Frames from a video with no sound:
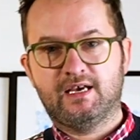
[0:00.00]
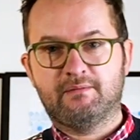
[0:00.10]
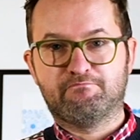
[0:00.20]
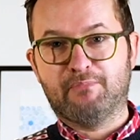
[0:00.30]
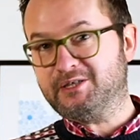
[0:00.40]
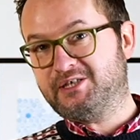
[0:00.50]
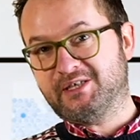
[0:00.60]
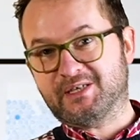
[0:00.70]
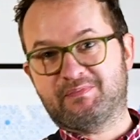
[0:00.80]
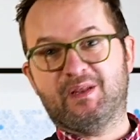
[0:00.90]
Much is
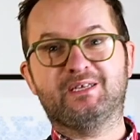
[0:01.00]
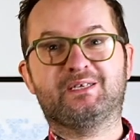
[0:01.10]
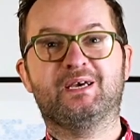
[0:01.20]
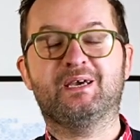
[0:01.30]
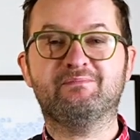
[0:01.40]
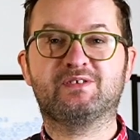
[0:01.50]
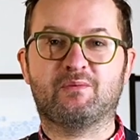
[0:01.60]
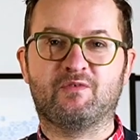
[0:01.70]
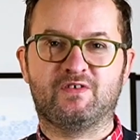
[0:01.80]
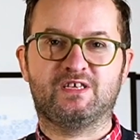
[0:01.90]
explained to him, some
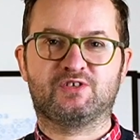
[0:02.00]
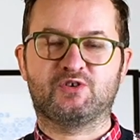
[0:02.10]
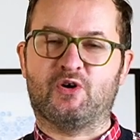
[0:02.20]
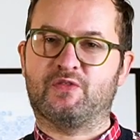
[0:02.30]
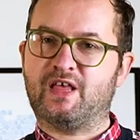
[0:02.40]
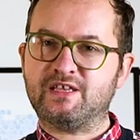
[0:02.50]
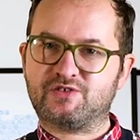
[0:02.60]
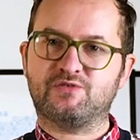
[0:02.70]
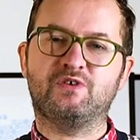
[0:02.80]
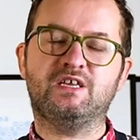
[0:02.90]
of it is not. And that's
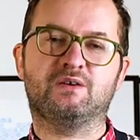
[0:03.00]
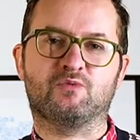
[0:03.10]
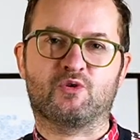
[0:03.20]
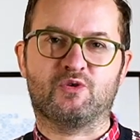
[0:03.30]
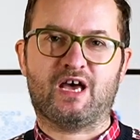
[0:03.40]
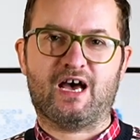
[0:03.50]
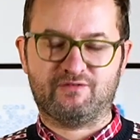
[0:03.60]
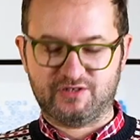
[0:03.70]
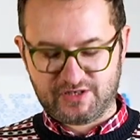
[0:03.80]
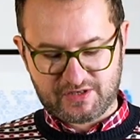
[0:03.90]
the reading we're going to have
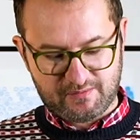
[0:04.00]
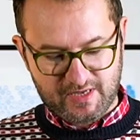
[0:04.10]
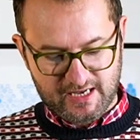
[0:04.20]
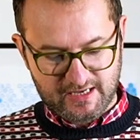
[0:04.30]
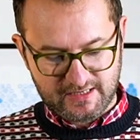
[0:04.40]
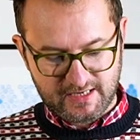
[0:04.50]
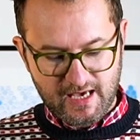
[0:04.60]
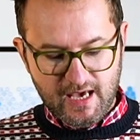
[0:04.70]
in just a minute.